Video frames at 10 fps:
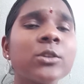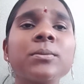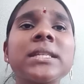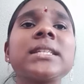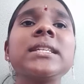you
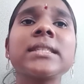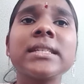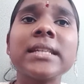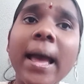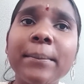must
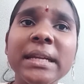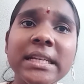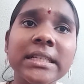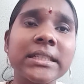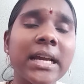listen
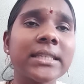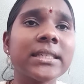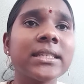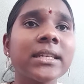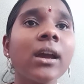American
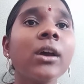accent,